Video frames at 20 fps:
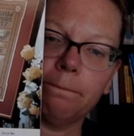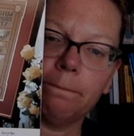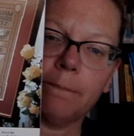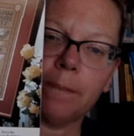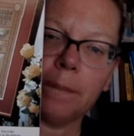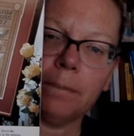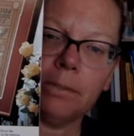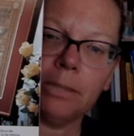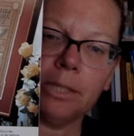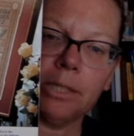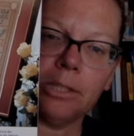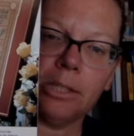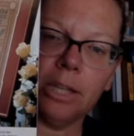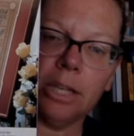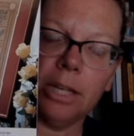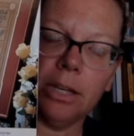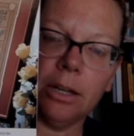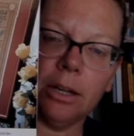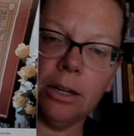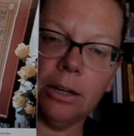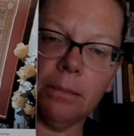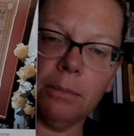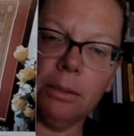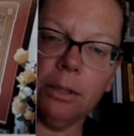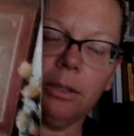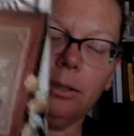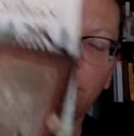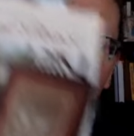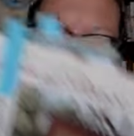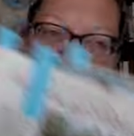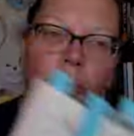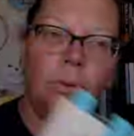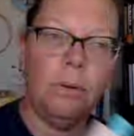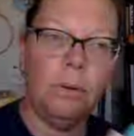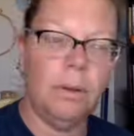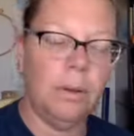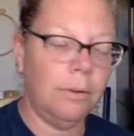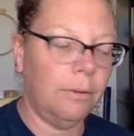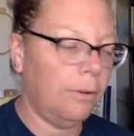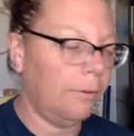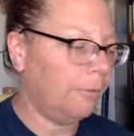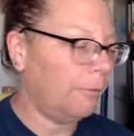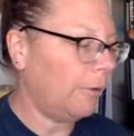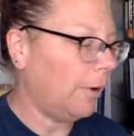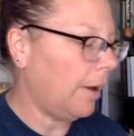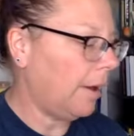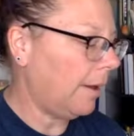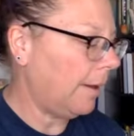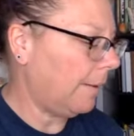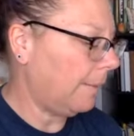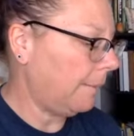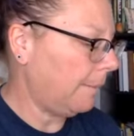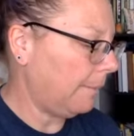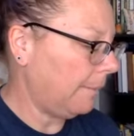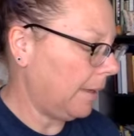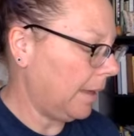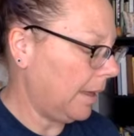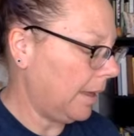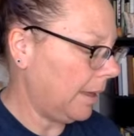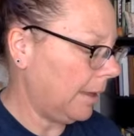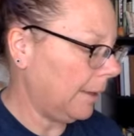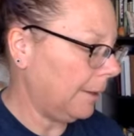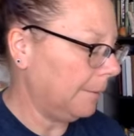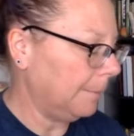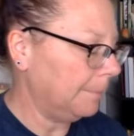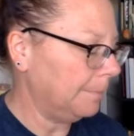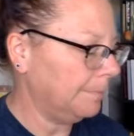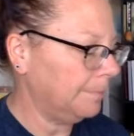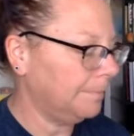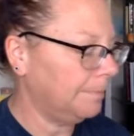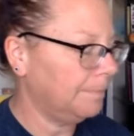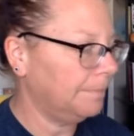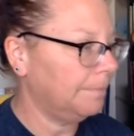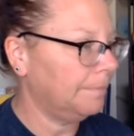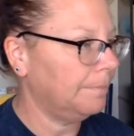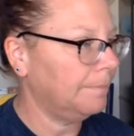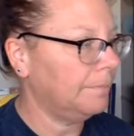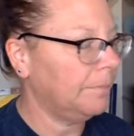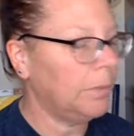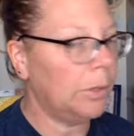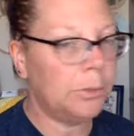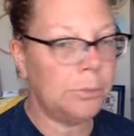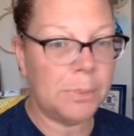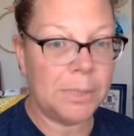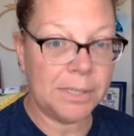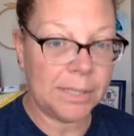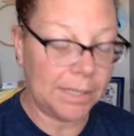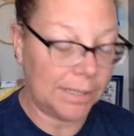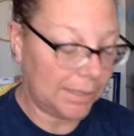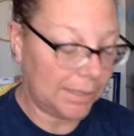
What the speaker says: I'm stitching it on a blue from those missing